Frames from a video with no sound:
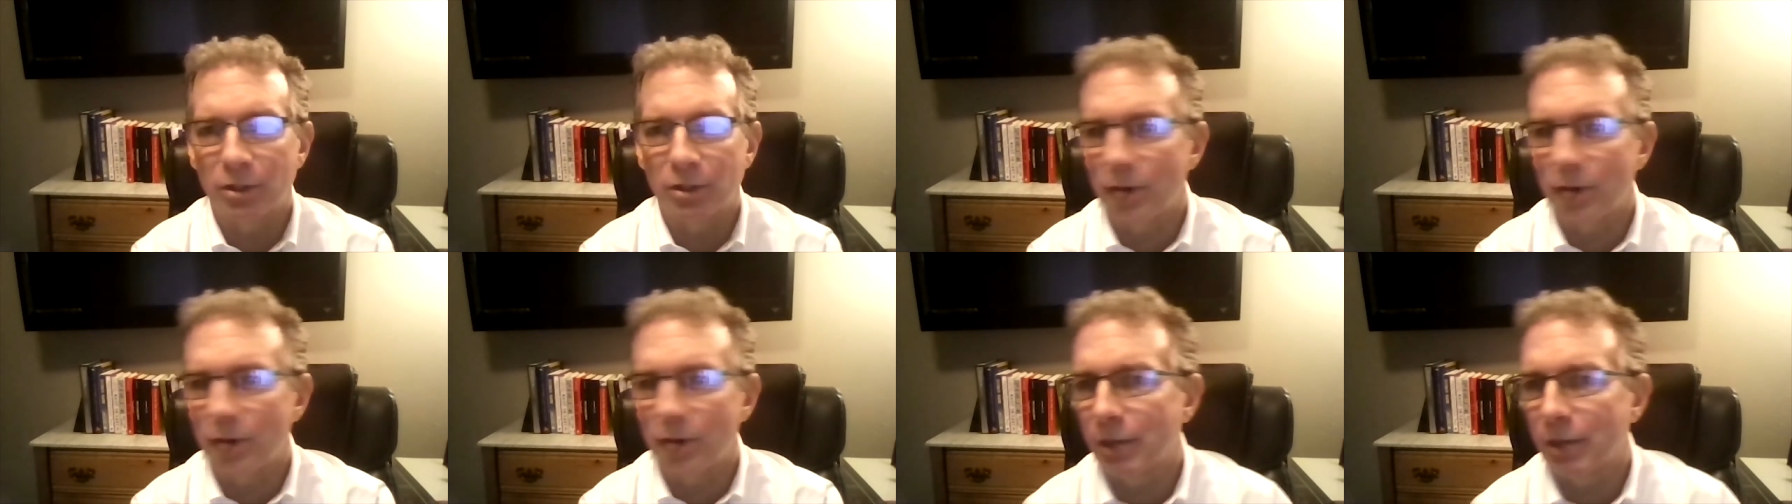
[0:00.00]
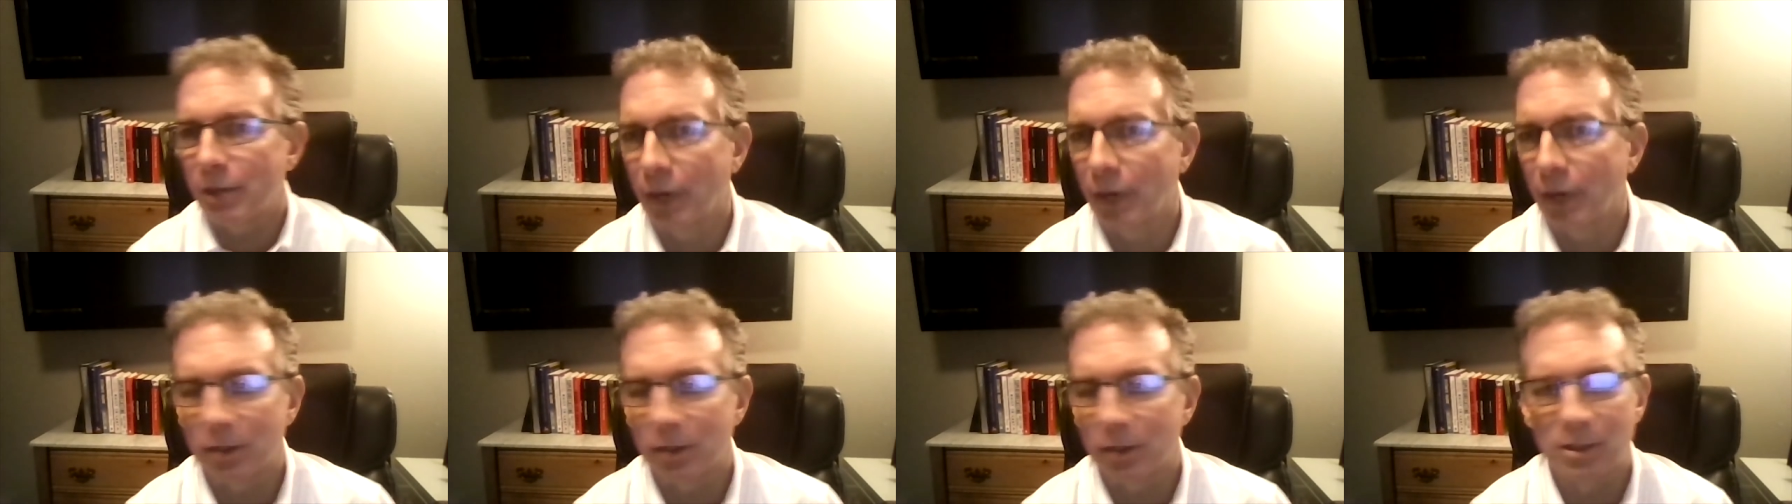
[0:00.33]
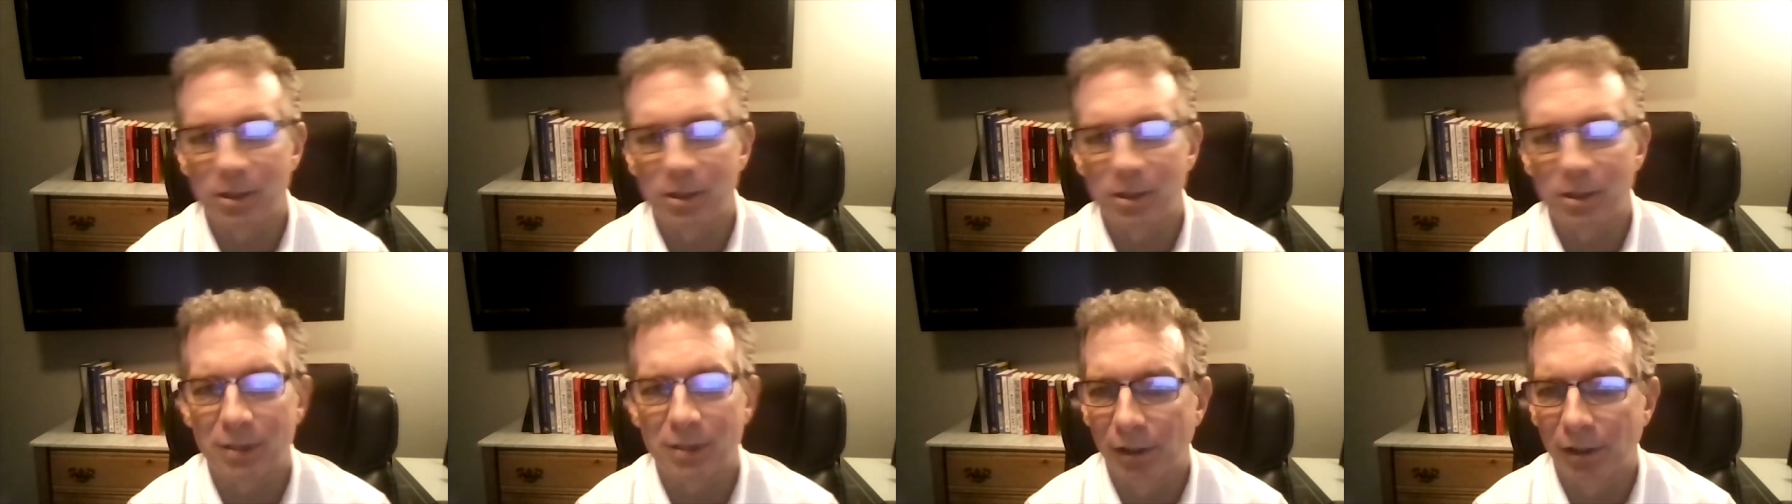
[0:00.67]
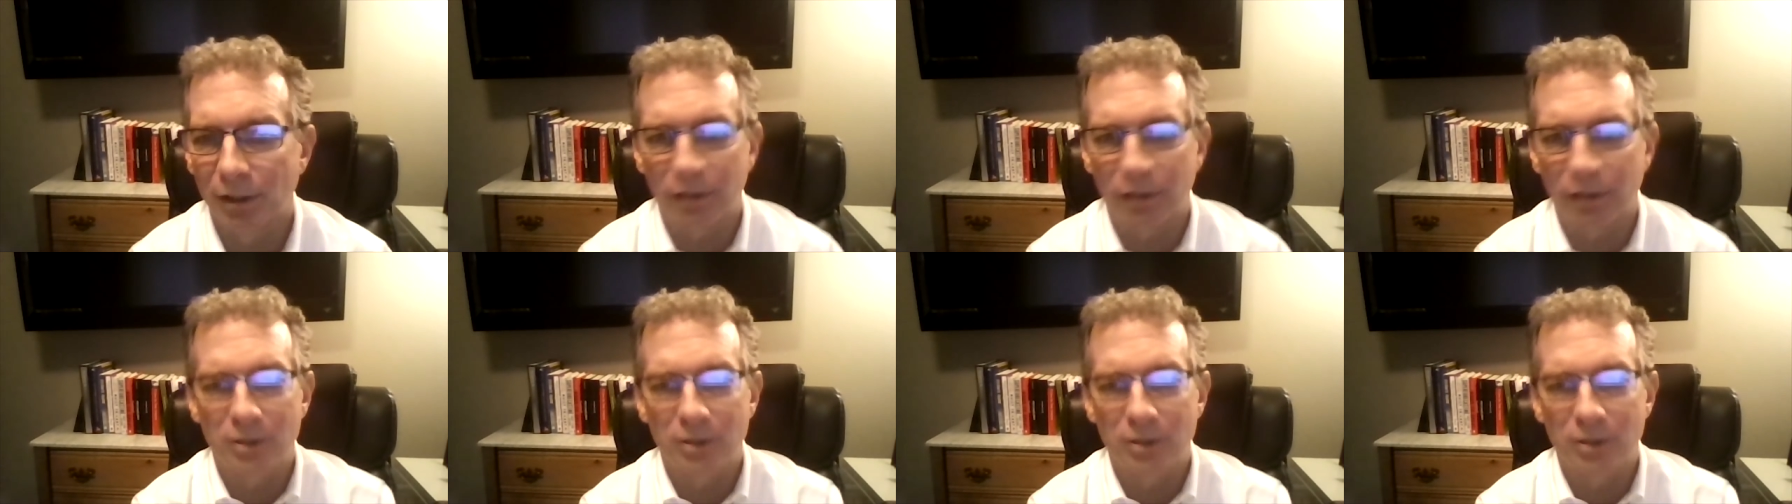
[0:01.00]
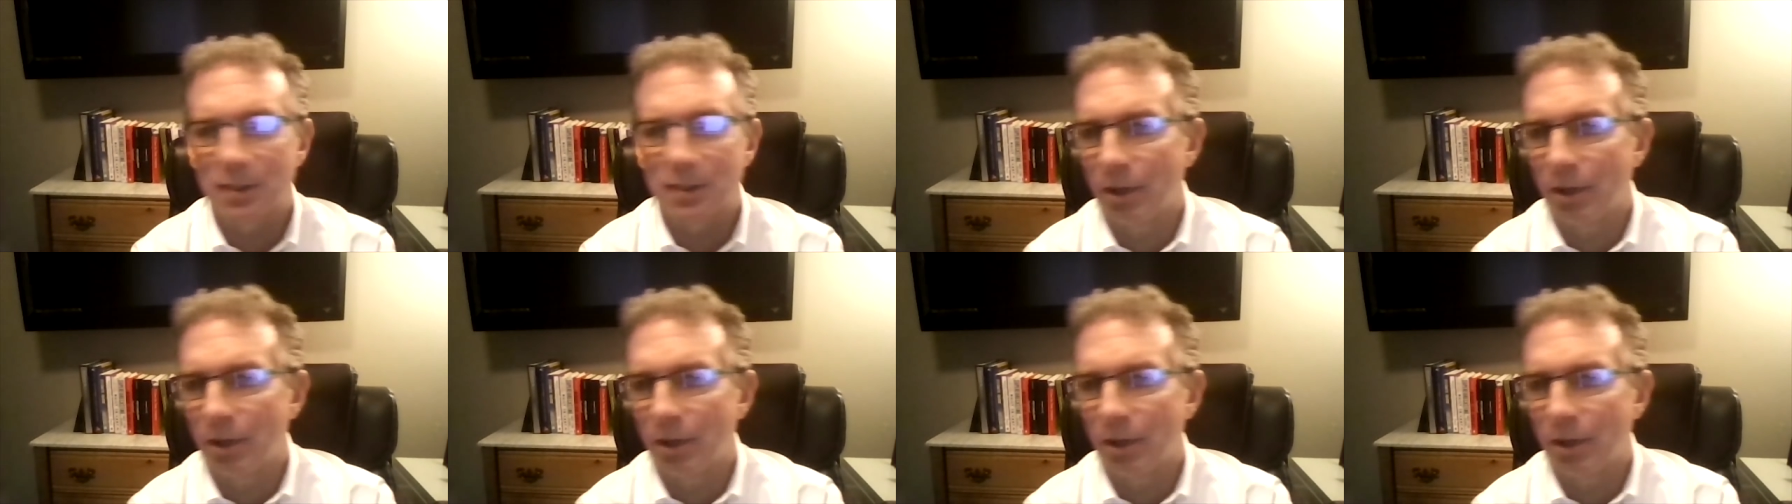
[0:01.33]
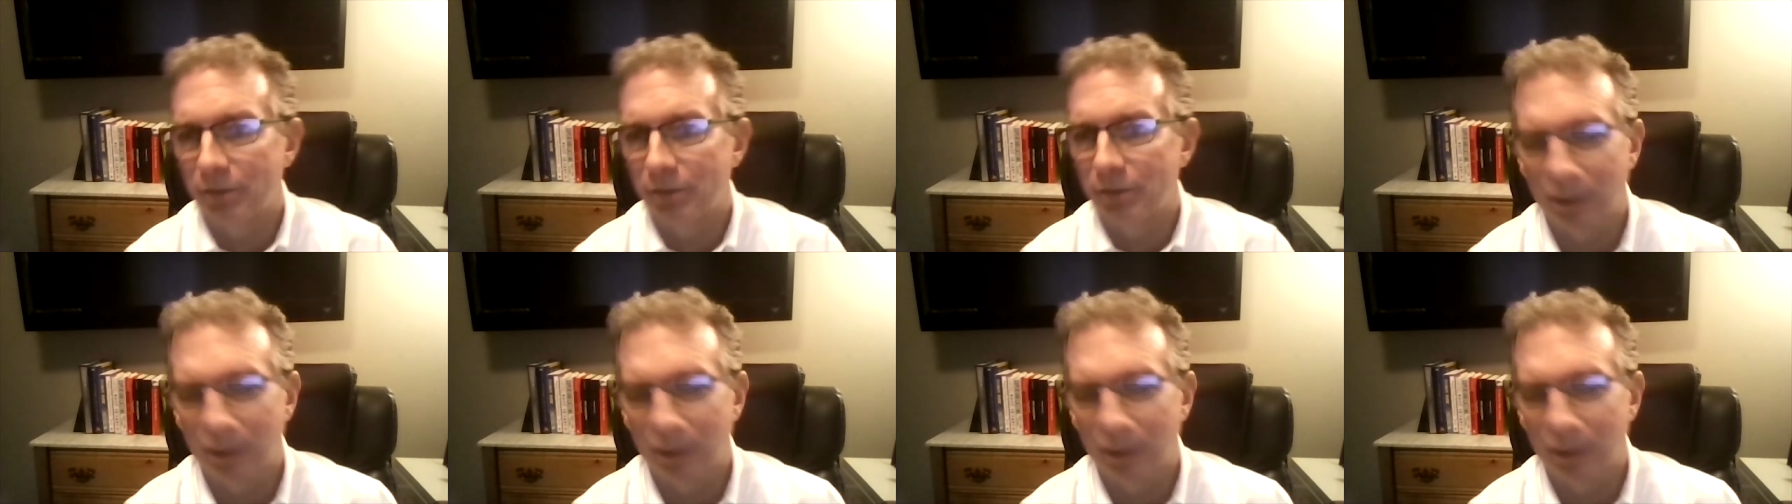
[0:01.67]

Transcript: track records and say, look, this is how I did.